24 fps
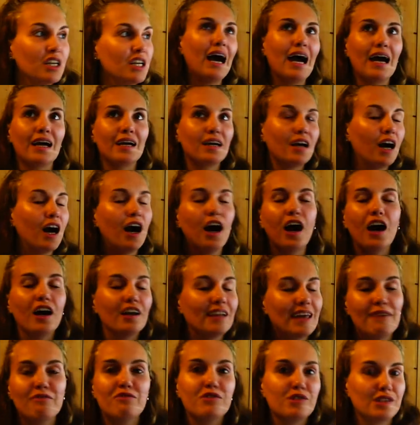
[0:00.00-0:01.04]
I can't
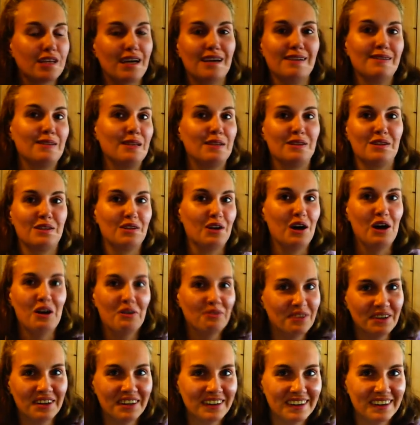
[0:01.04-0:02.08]
emphasize this enough.